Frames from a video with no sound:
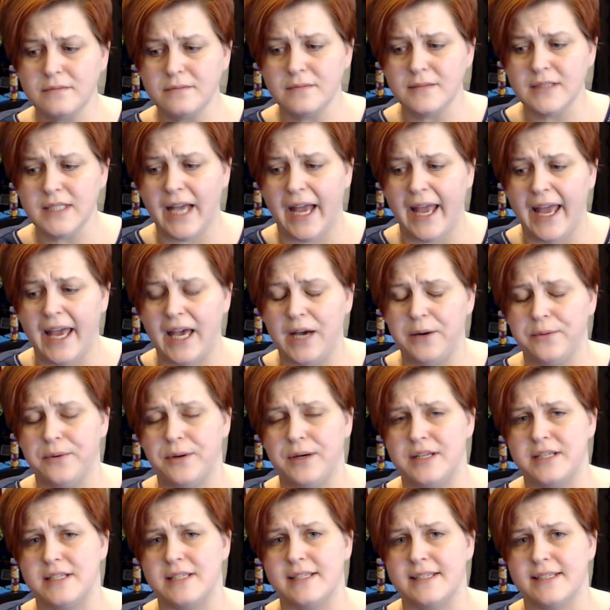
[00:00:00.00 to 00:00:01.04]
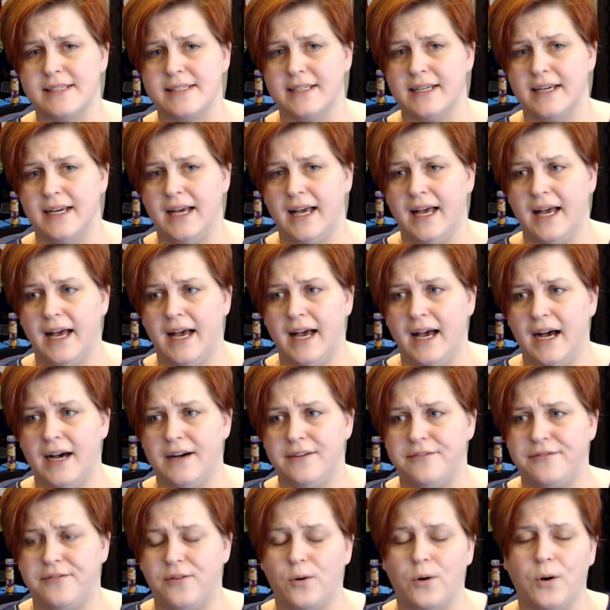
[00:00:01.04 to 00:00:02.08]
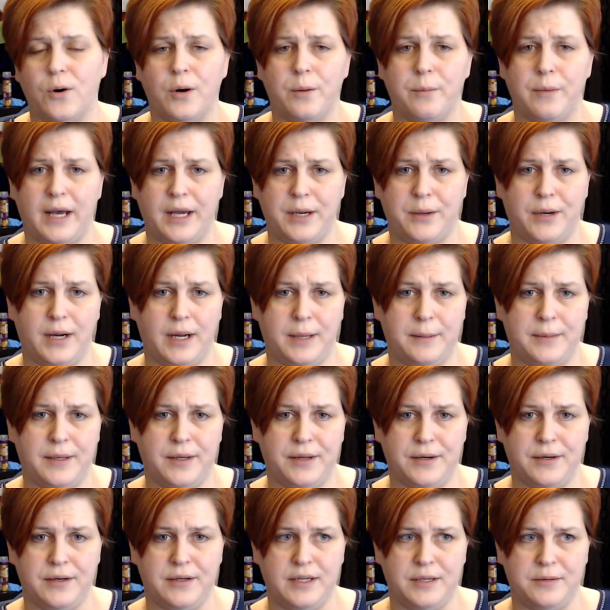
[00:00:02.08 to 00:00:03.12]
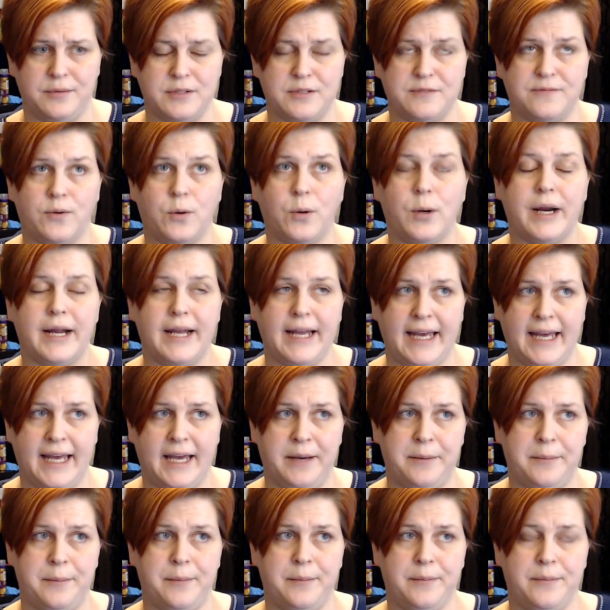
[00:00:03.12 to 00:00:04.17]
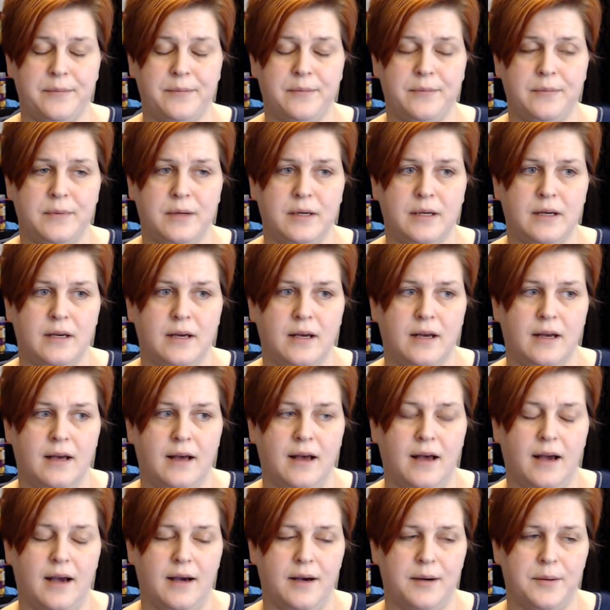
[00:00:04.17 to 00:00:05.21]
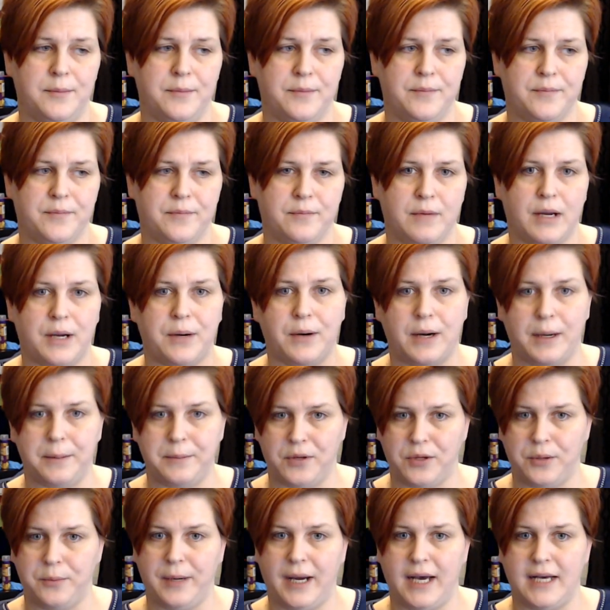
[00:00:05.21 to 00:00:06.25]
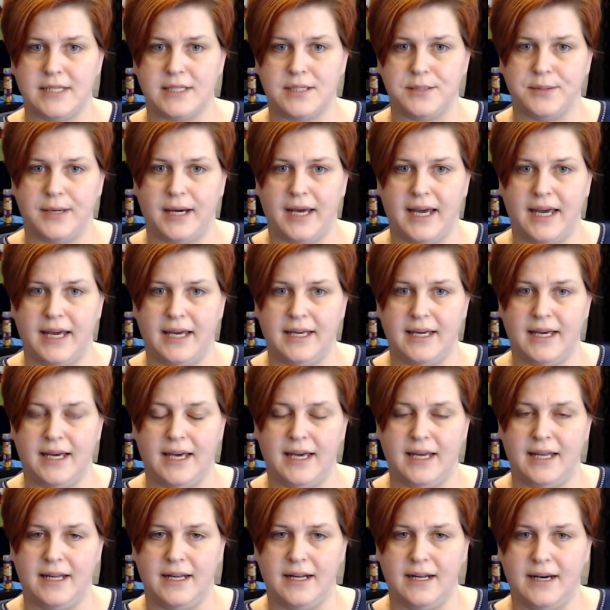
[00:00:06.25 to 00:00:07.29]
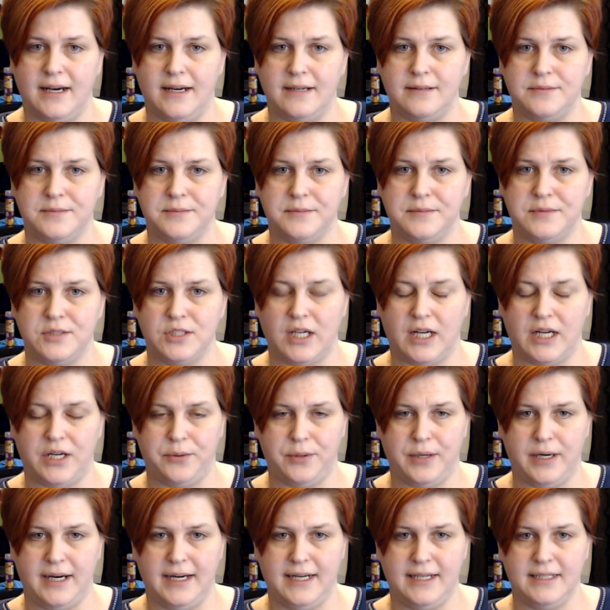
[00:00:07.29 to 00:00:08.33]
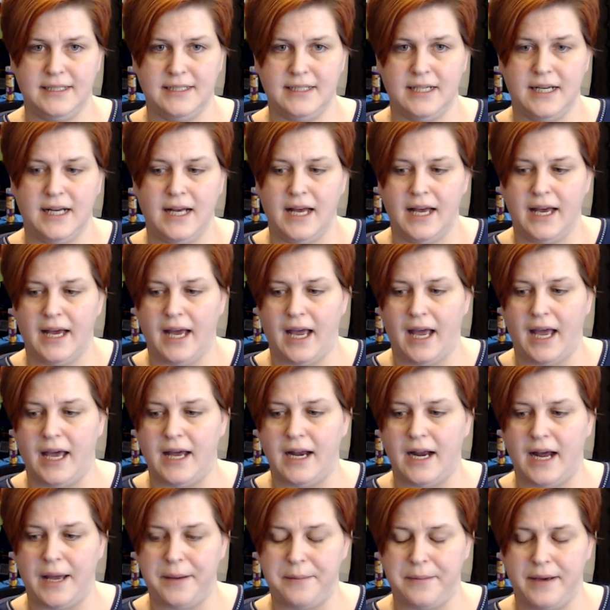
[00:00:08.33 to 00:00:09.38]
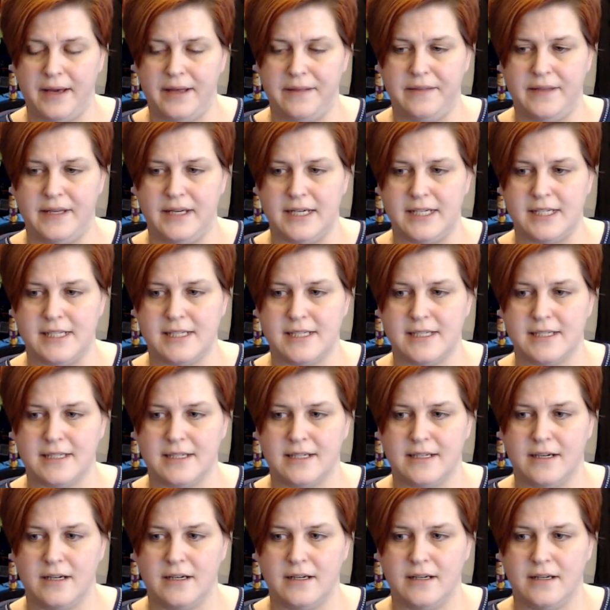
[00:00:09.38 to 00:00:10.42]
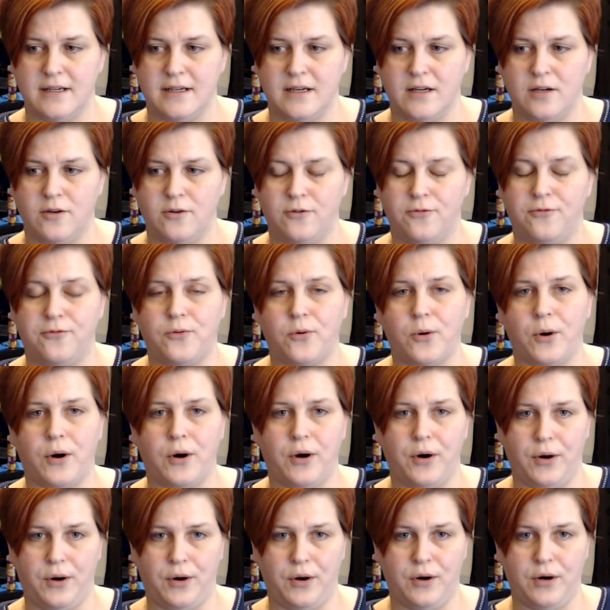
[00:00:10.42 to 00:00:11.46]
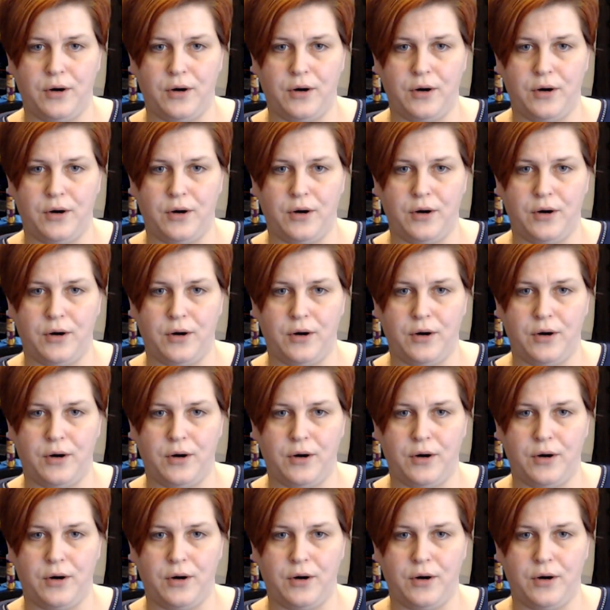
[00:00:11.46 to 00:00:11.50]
It was for my grandmother. It was for him. My grandmother passed away in January. And I made this for her,